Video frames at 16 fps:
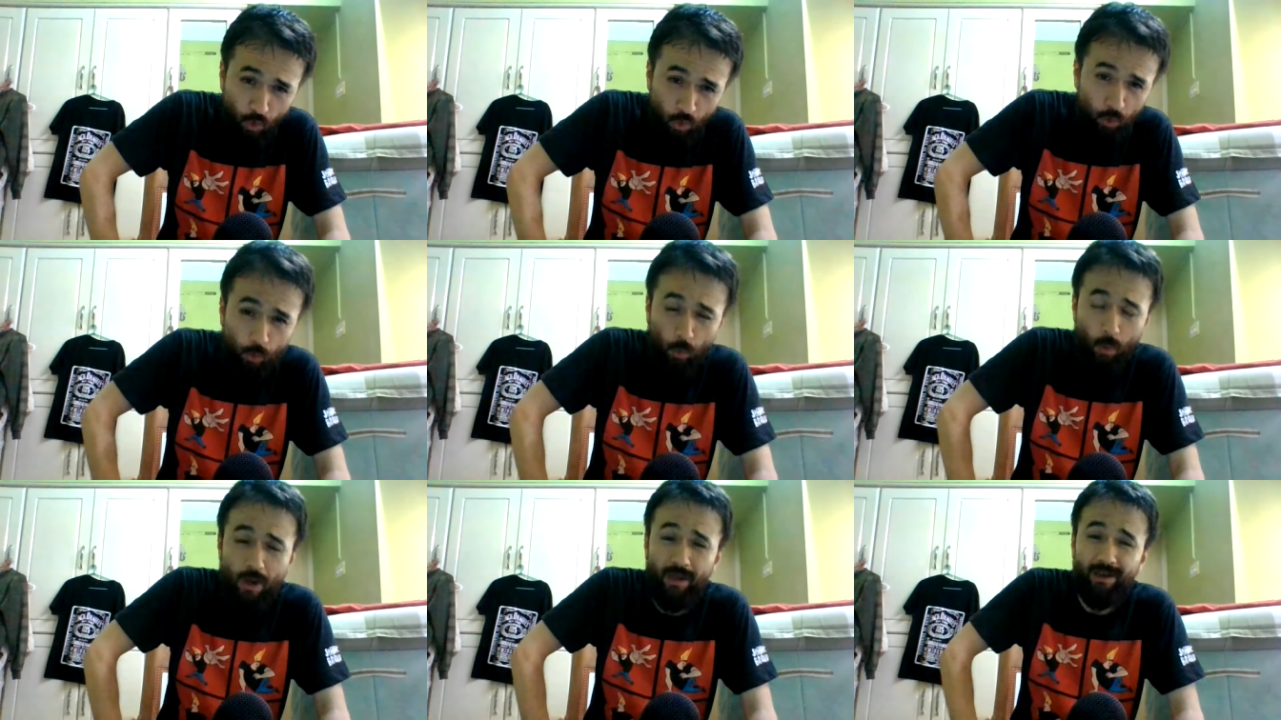
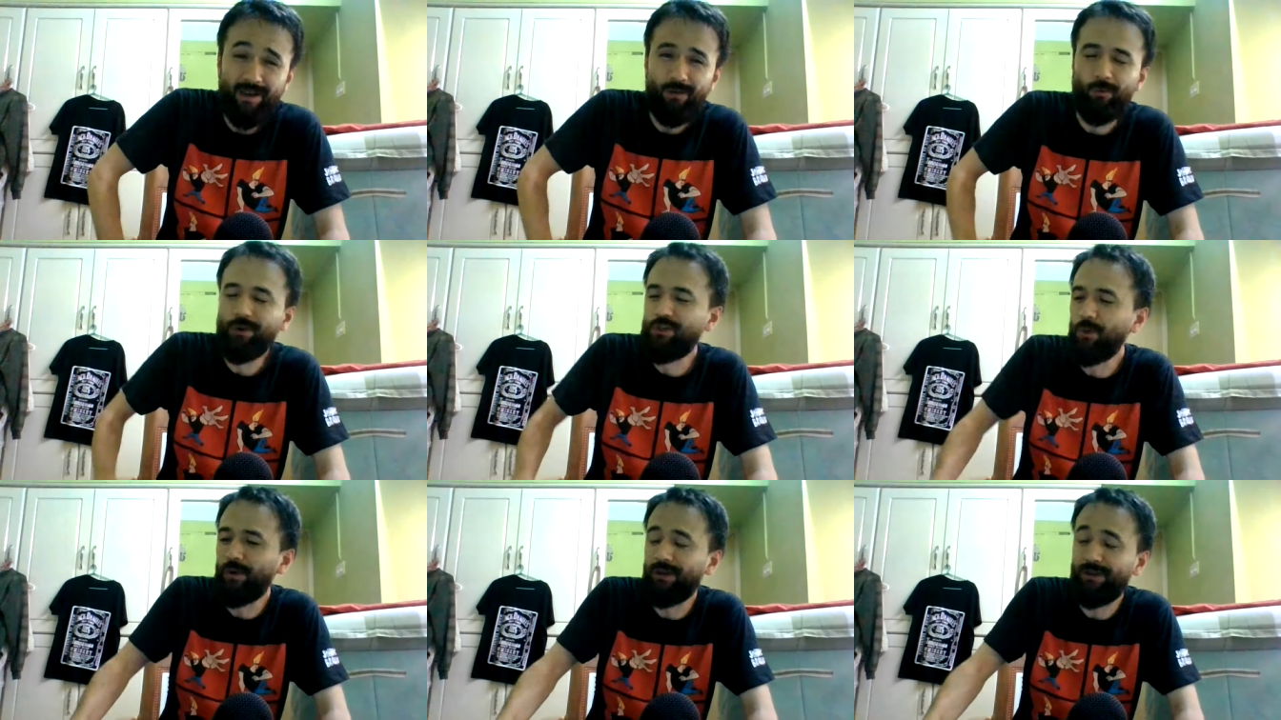who were
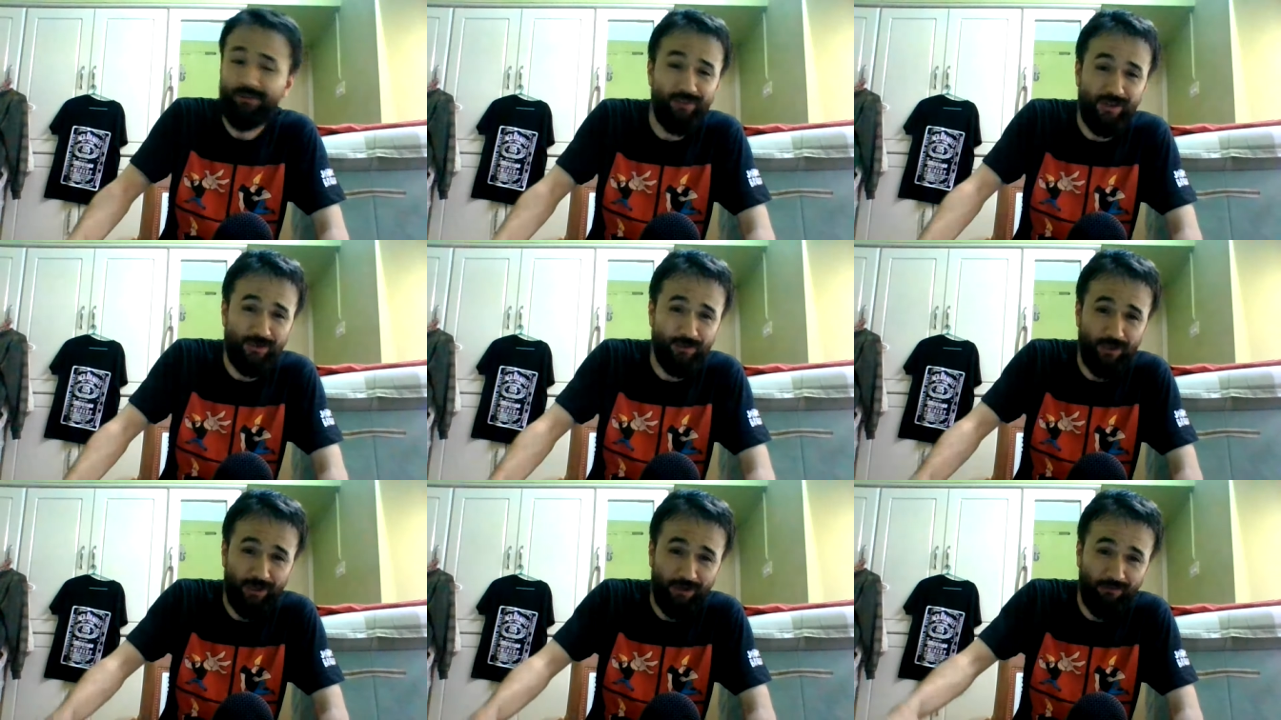doing
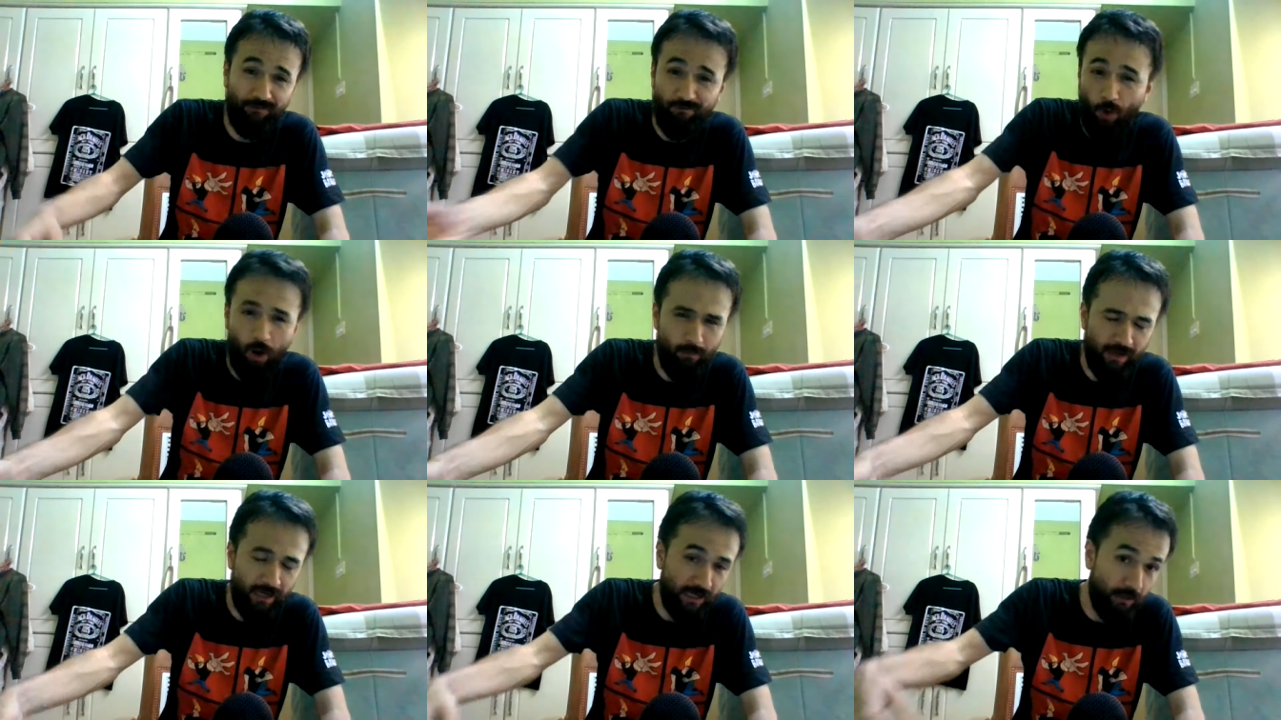things like
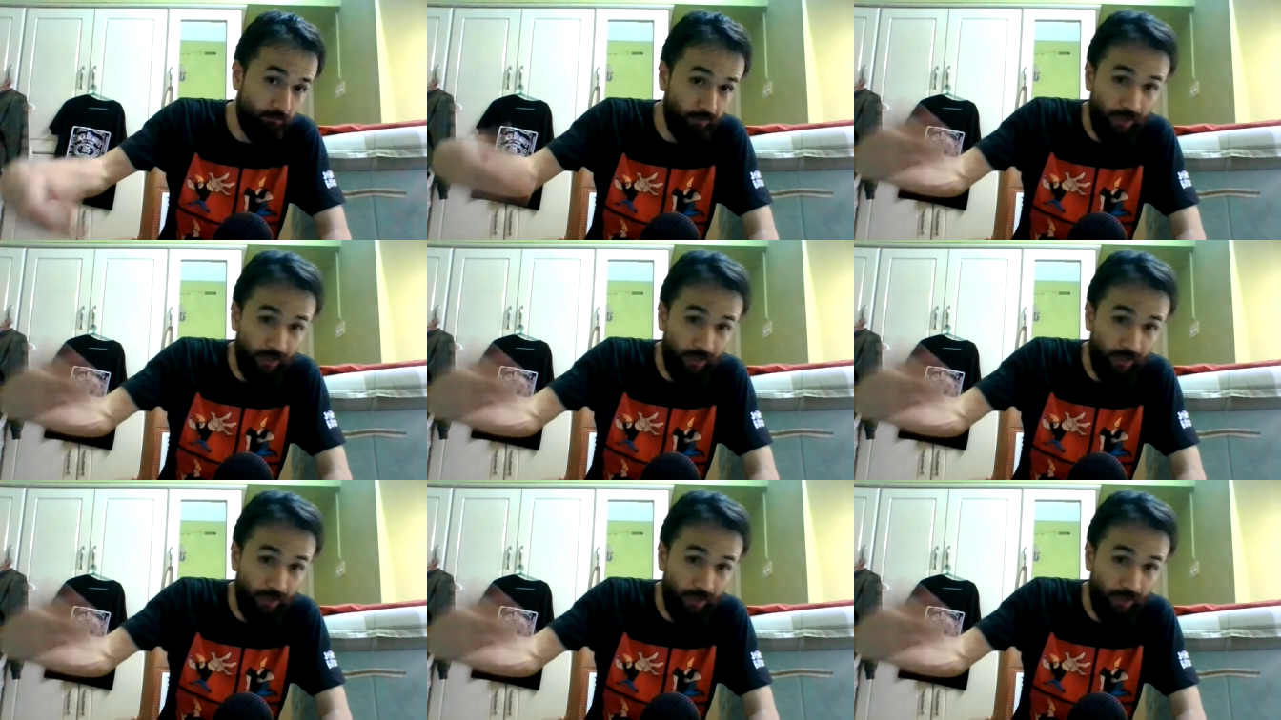farming and